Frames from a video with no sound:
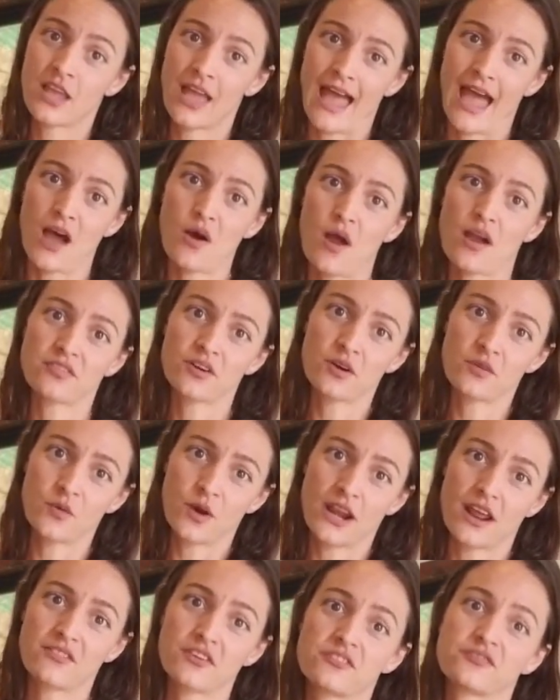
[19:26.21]
However,
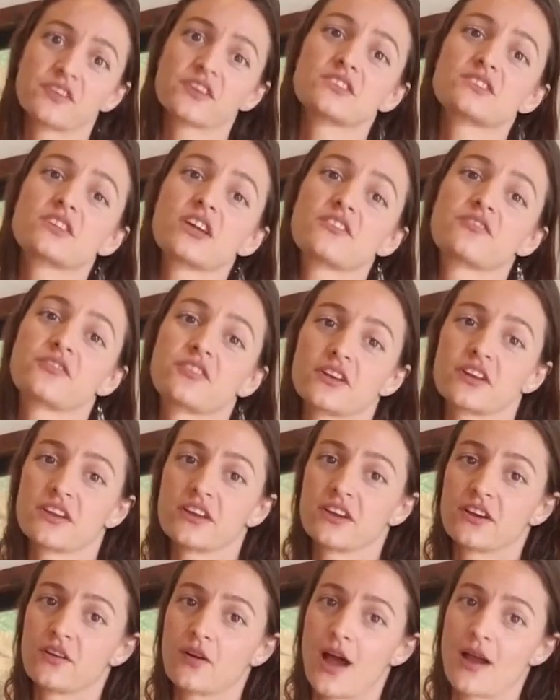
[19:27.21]
whatever feels good for
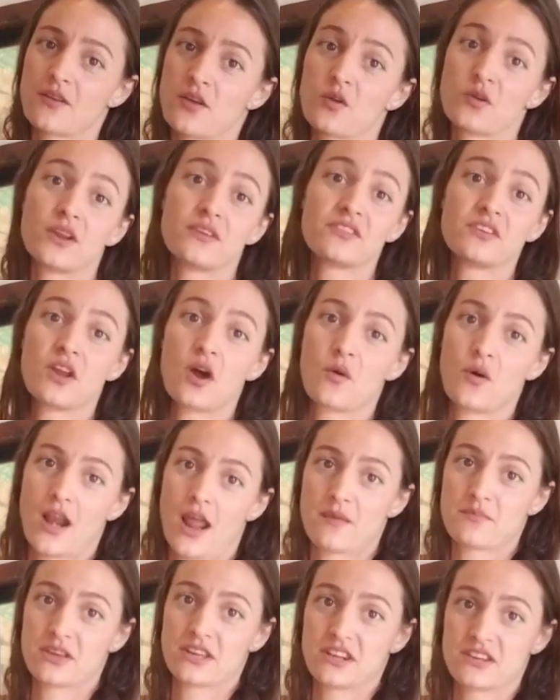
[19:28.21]
you. I don't even know what
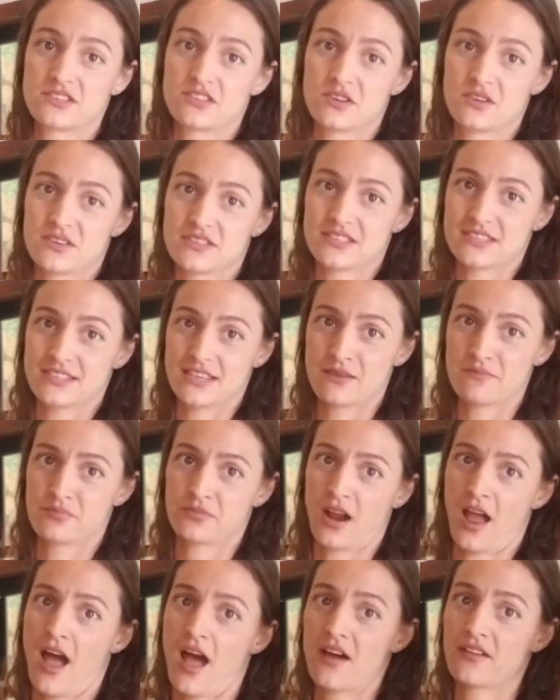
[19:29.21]
I'm gonna do. This is
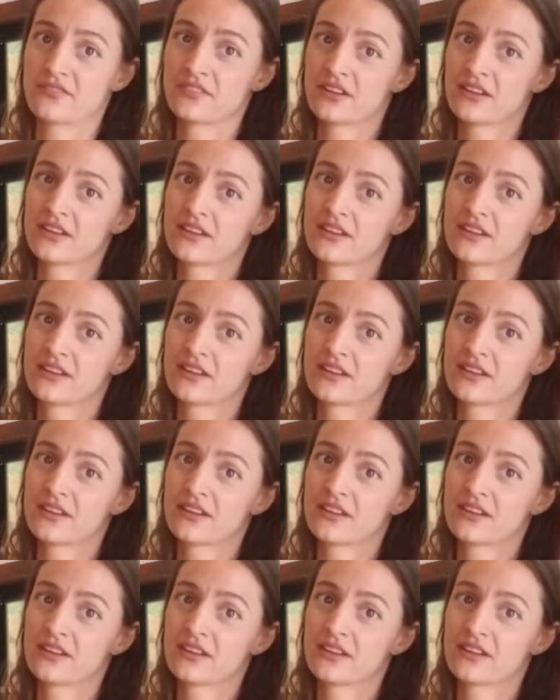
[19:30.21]
improv.